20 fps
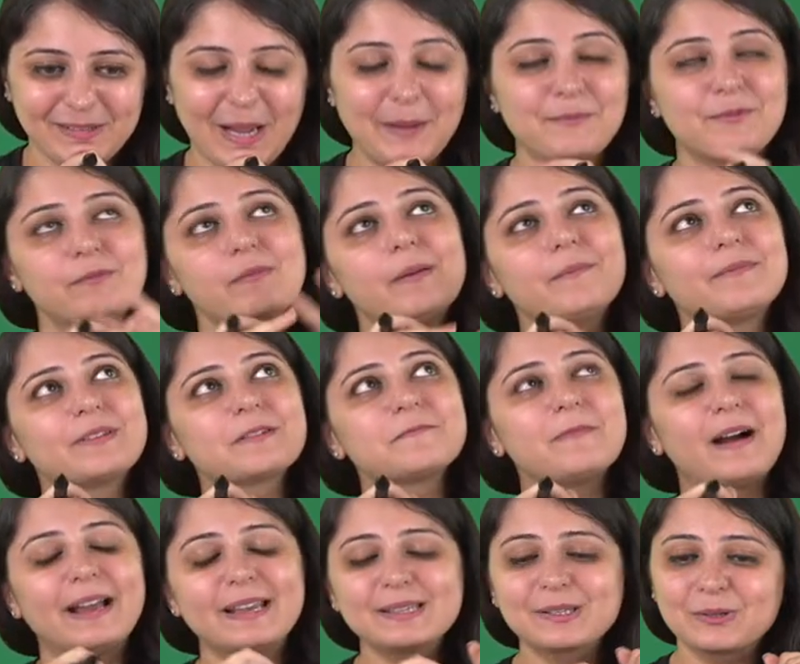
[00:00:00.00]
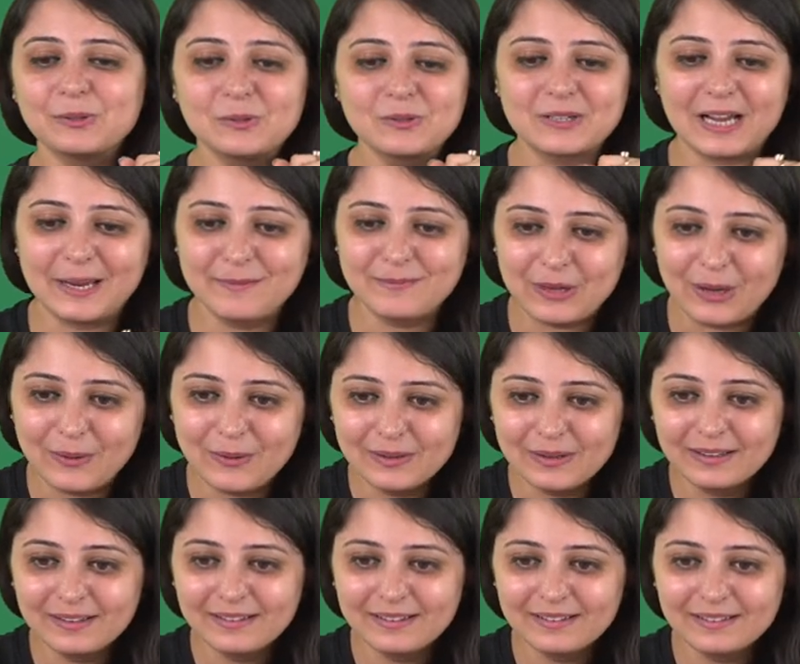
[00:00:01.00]
I'm remembering my school time now.
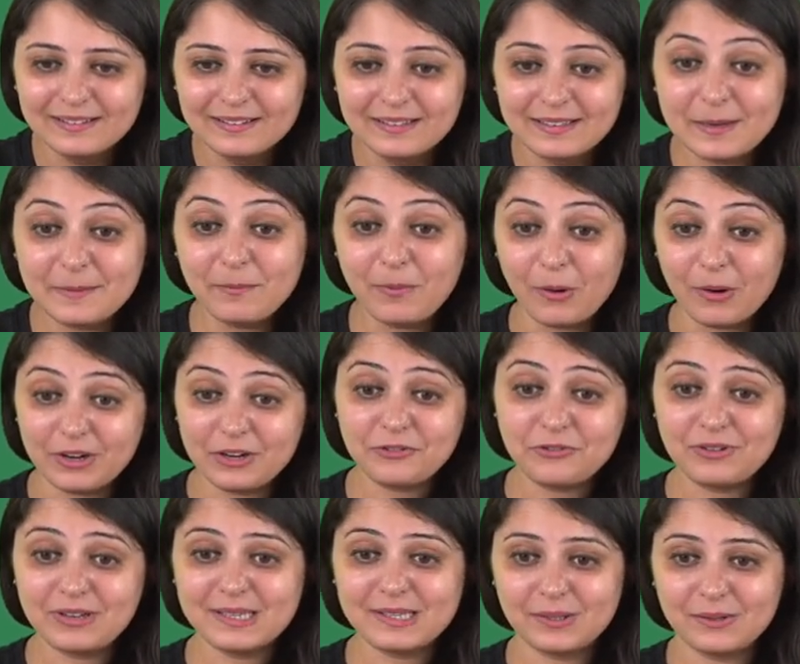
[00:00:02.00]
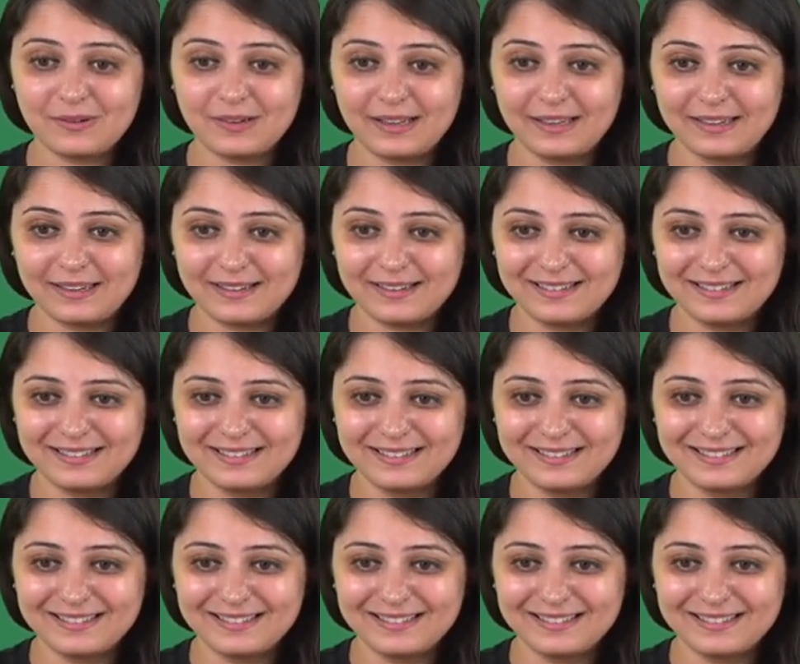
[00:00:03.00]
Laboratories you like?